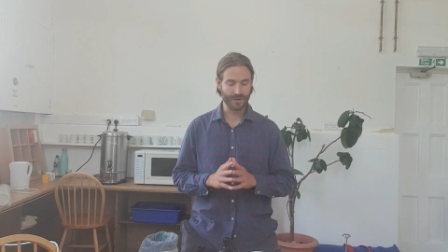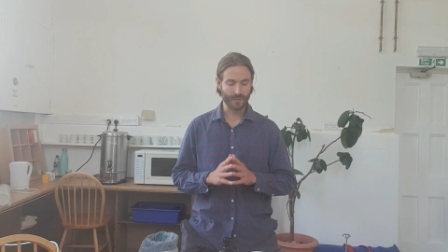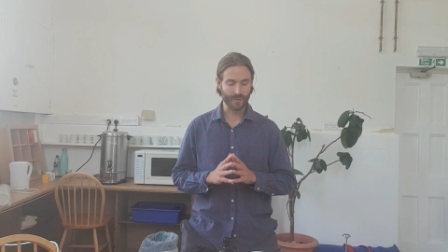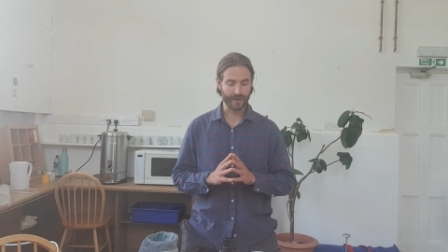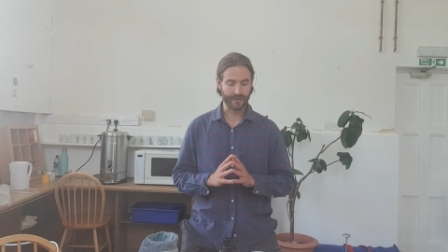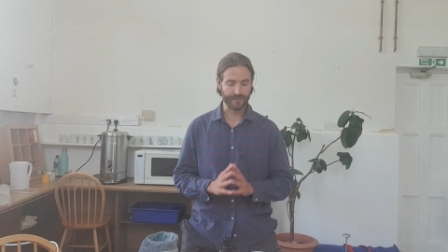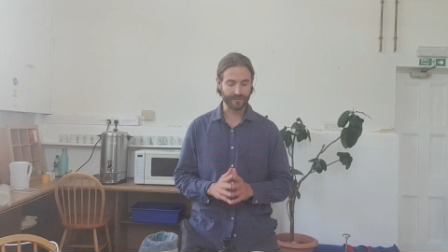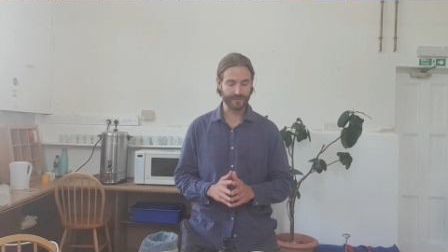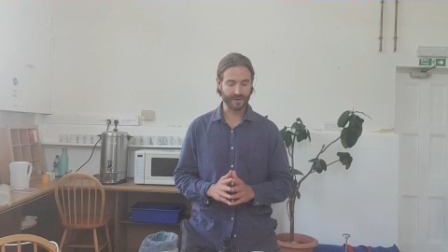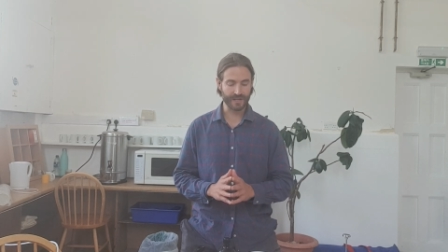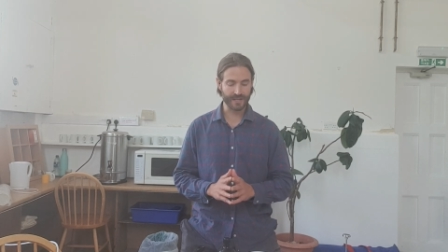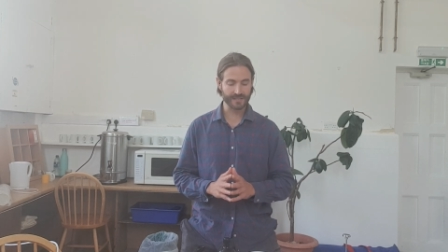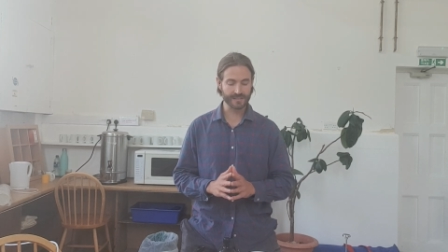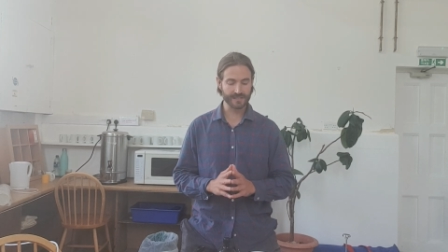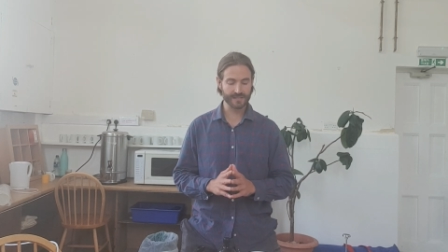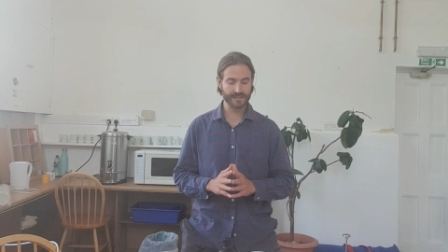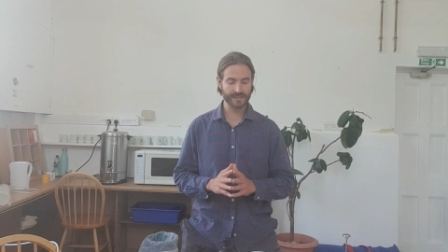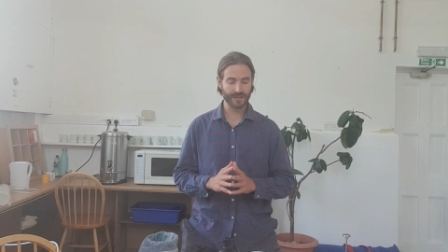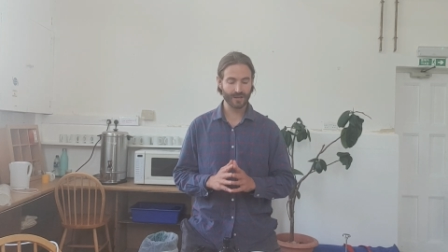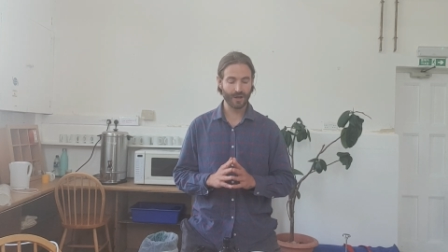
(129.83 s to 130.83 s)
When I
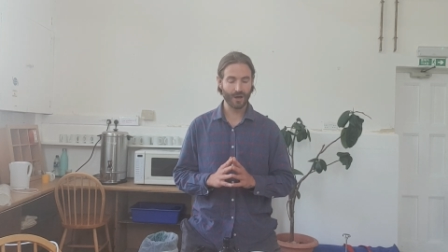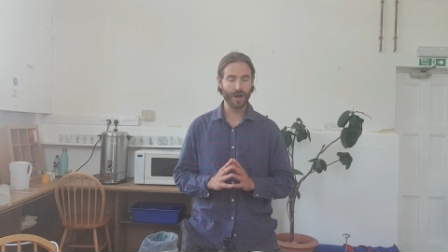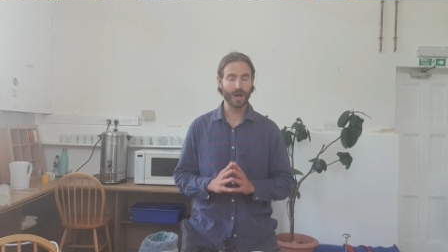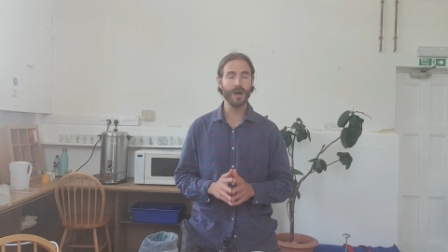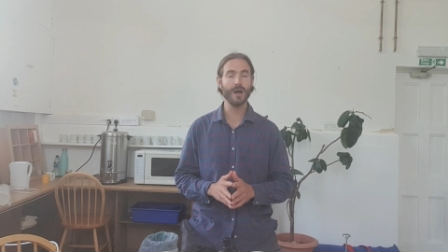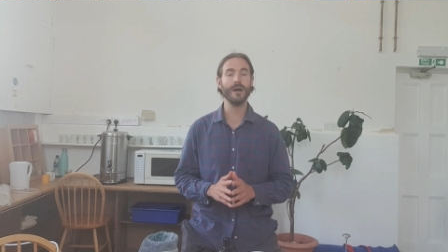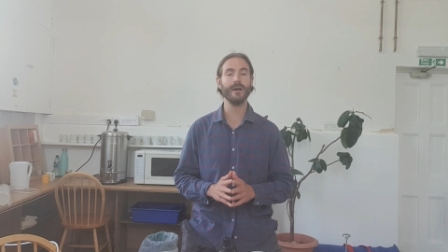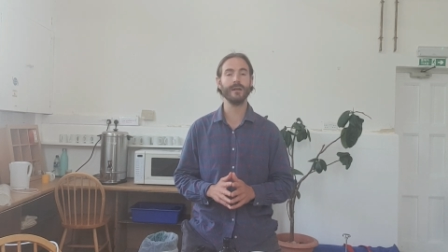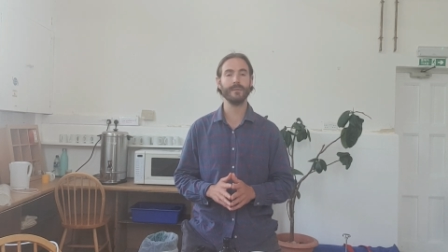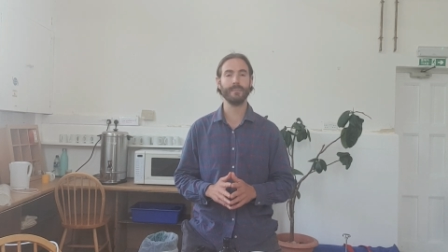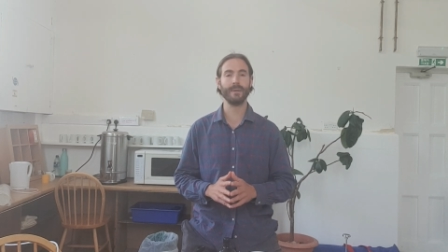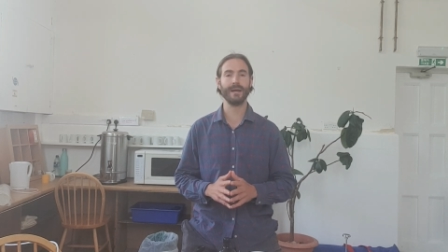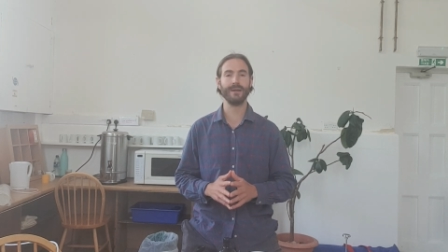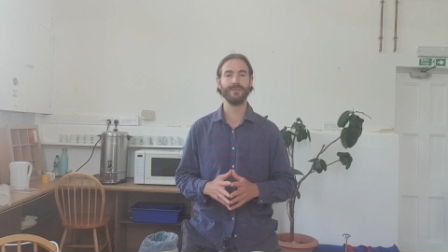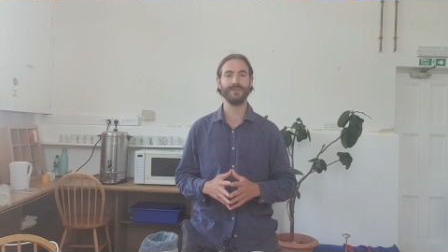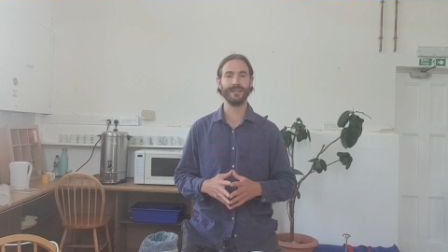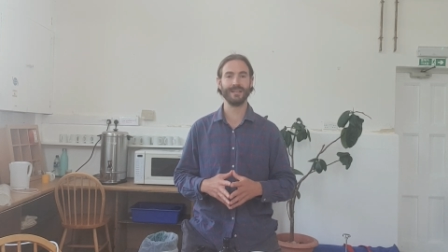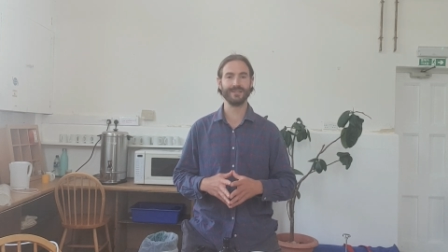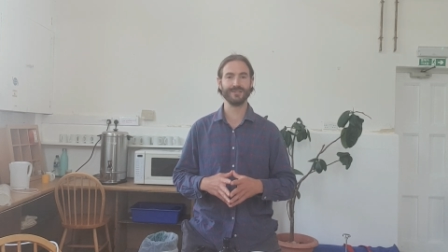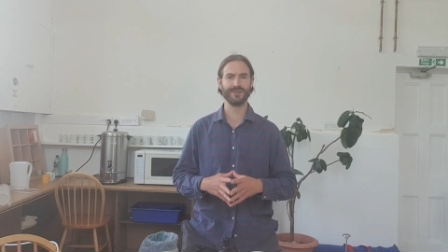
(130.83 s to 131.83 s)
first heard about
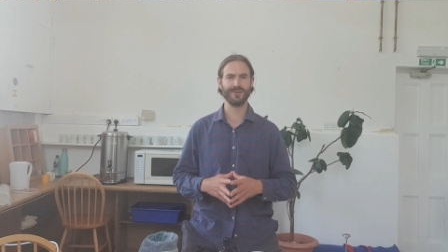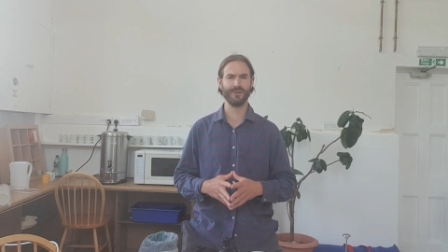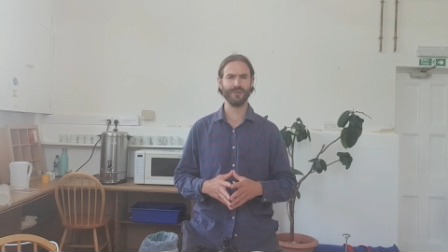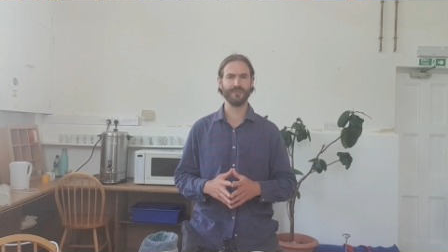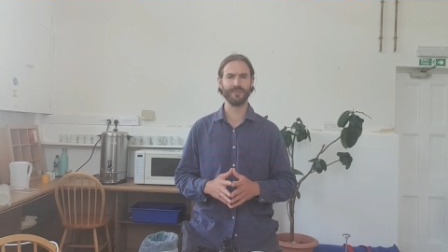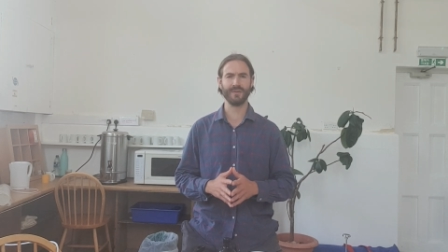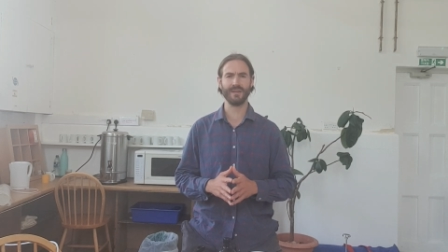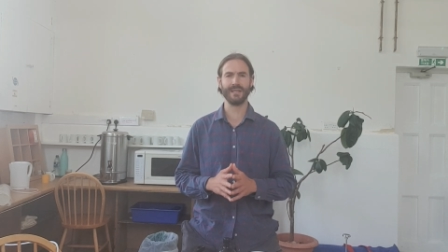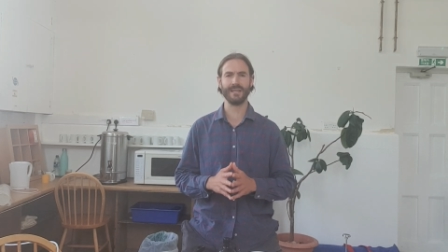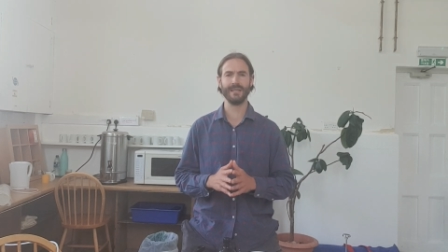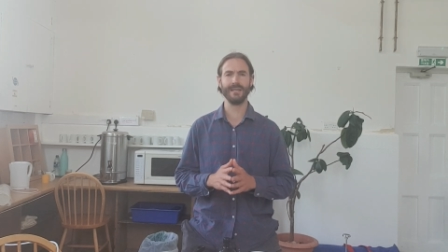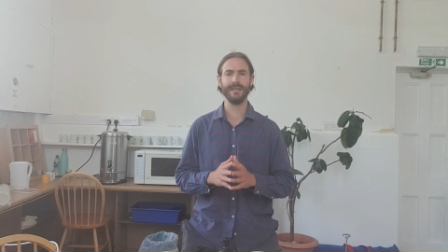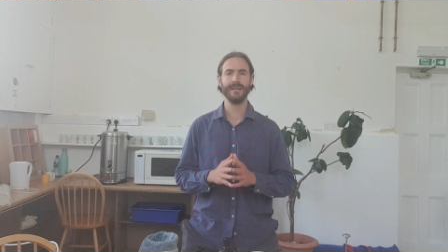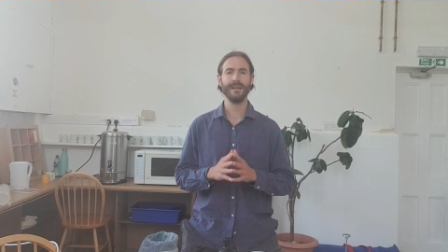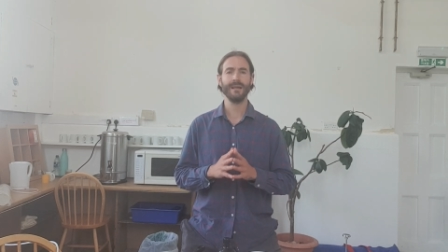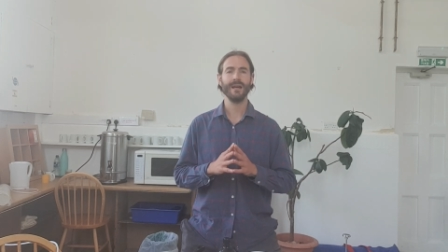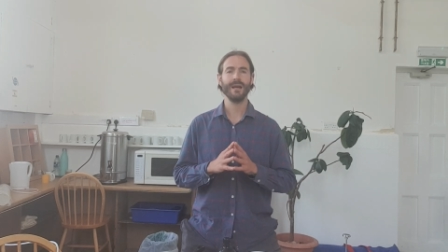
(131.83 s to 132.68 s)
this coffee,